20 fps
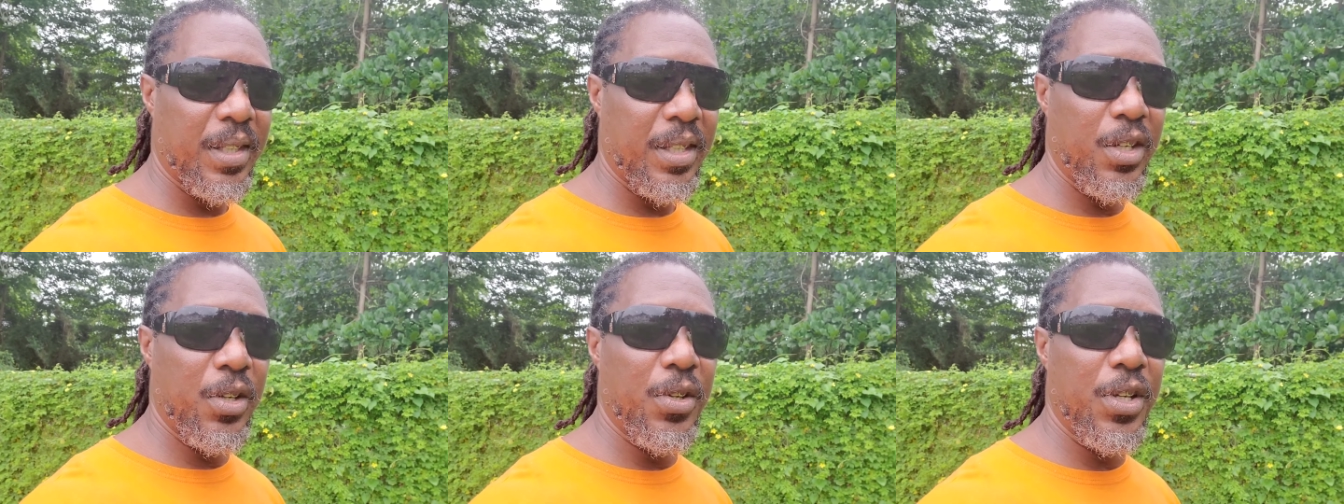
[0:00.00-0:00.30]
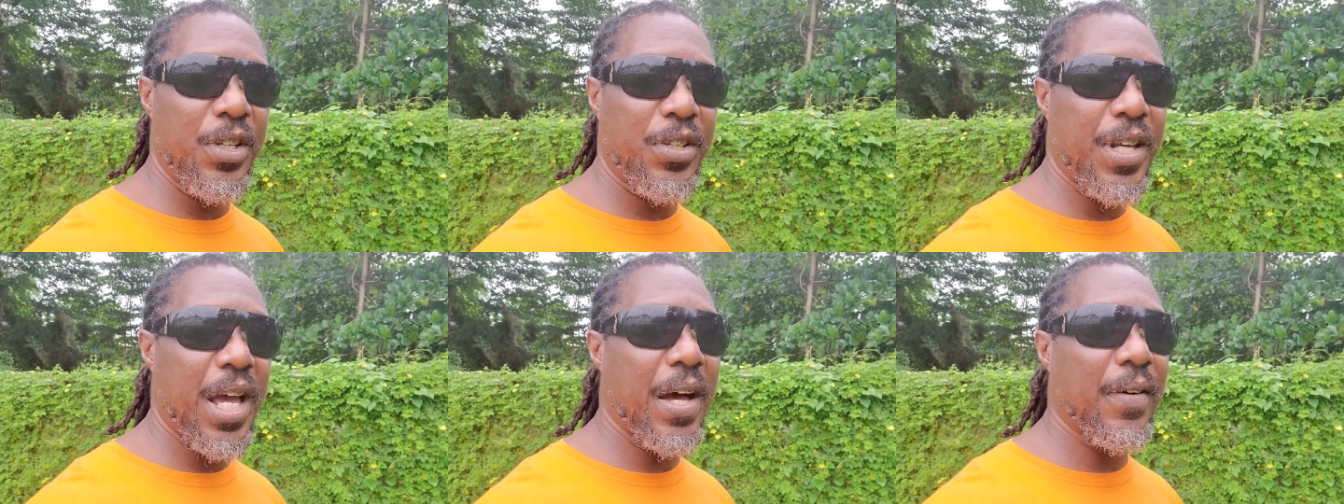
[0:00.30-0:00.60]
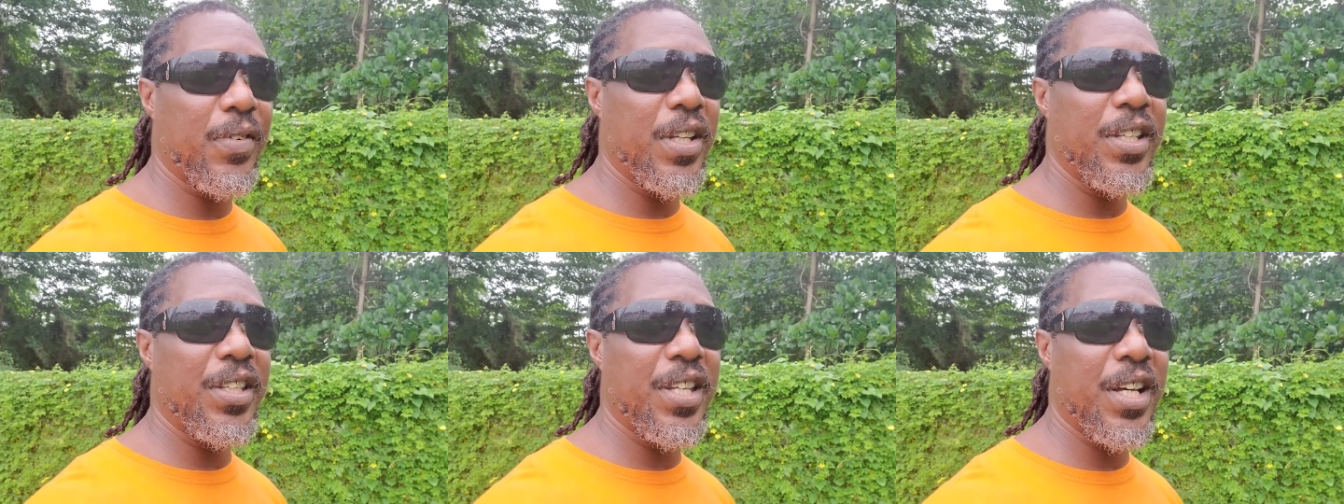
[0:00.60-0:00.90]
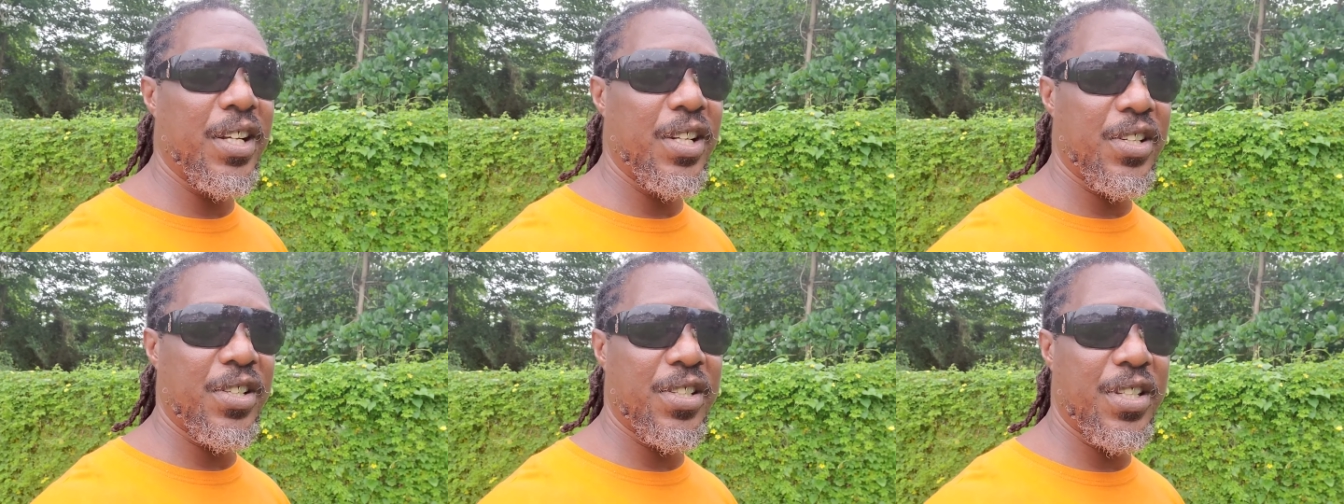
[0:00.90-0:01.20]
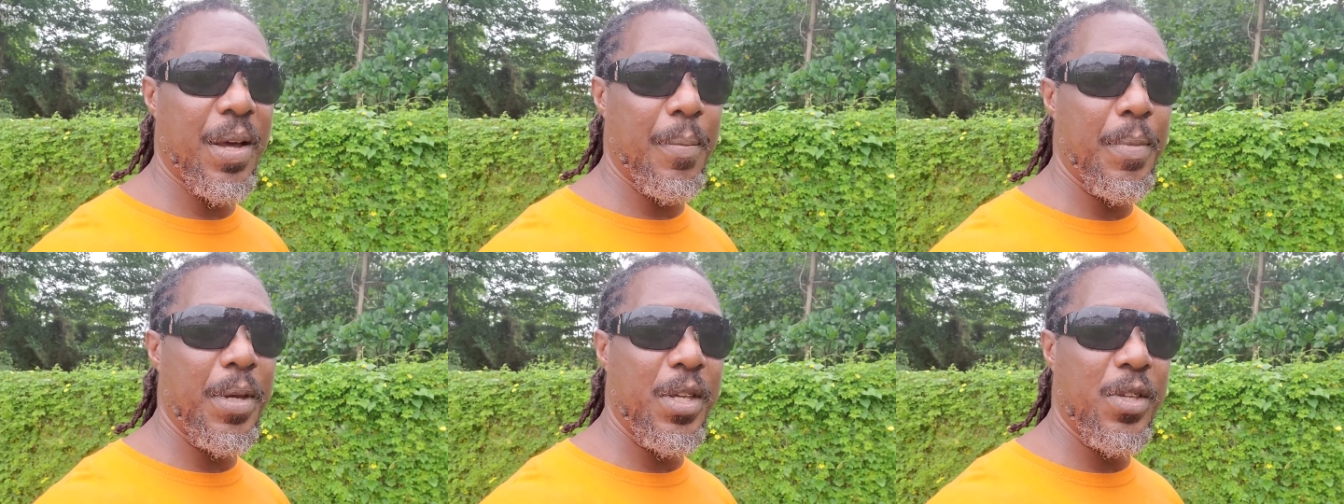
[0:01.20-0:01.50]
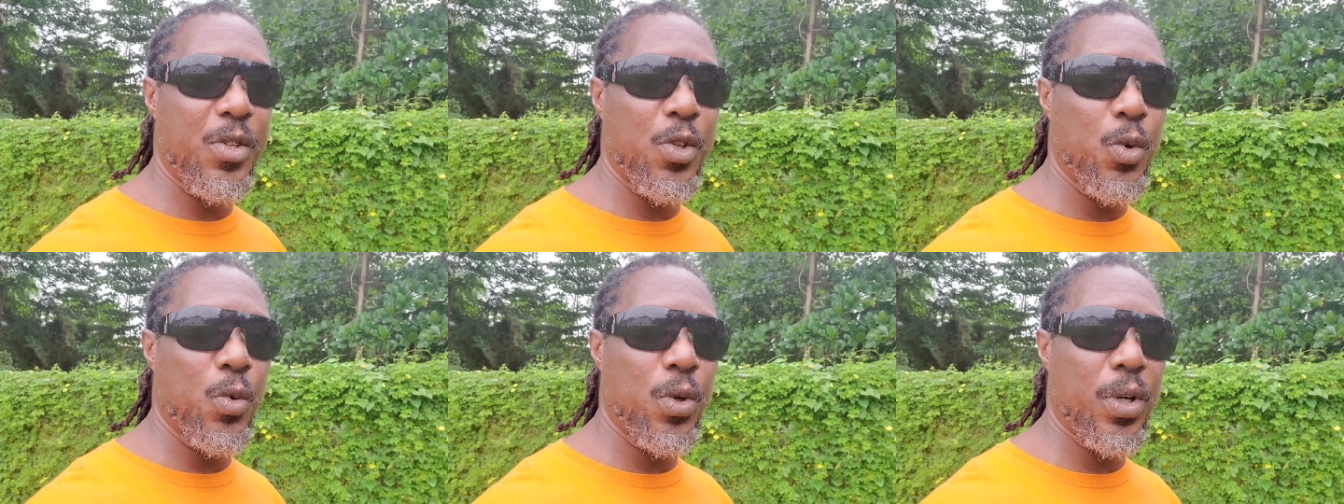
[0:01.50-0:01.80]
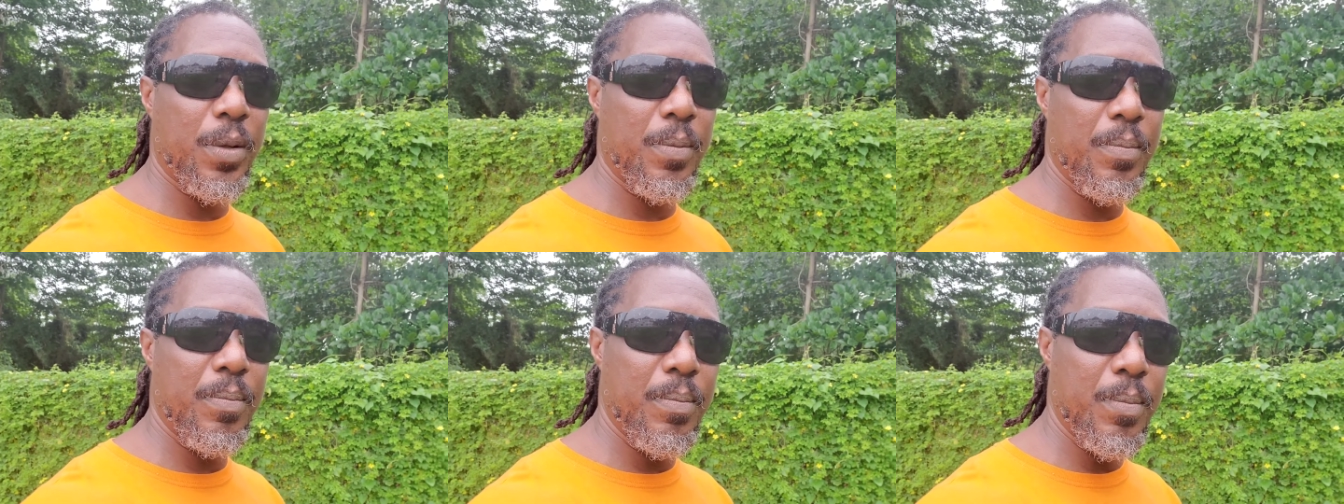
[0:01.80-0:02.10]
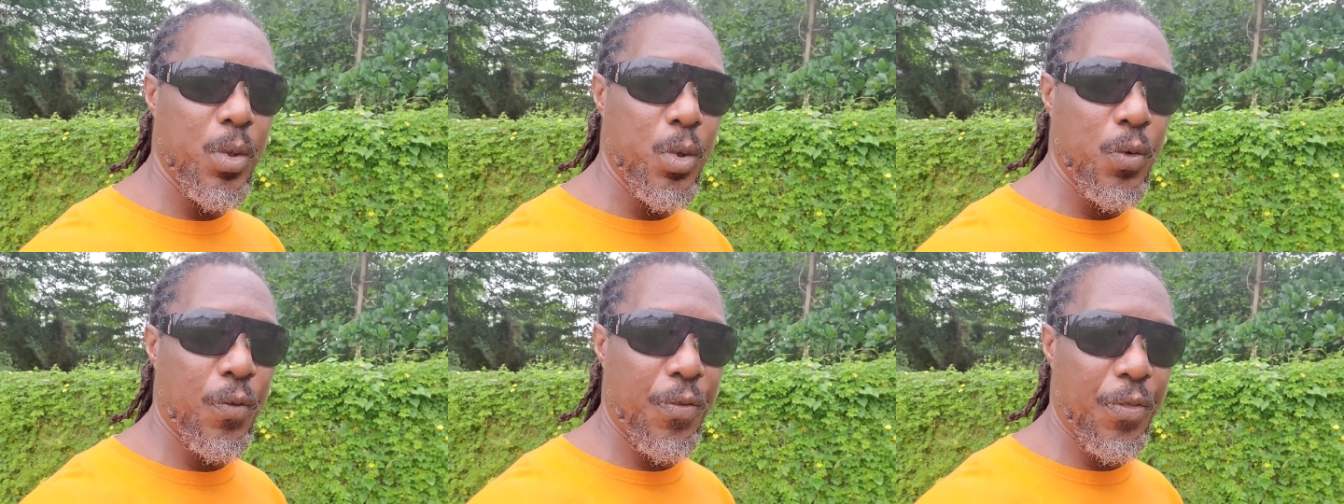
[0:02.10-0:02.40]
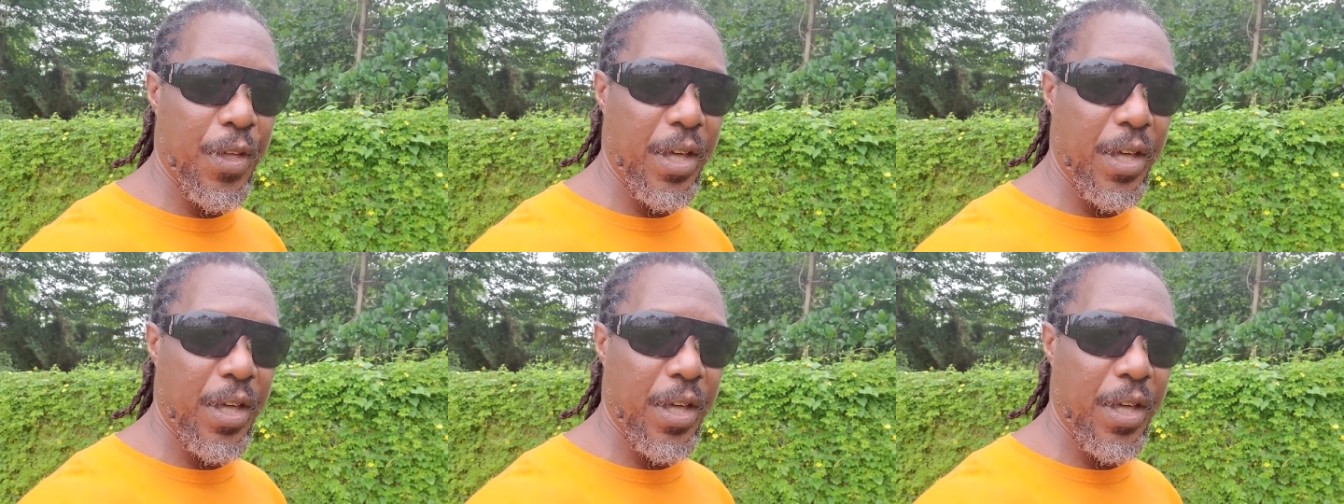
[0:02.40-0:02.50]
you need to have an intelligence that means you can move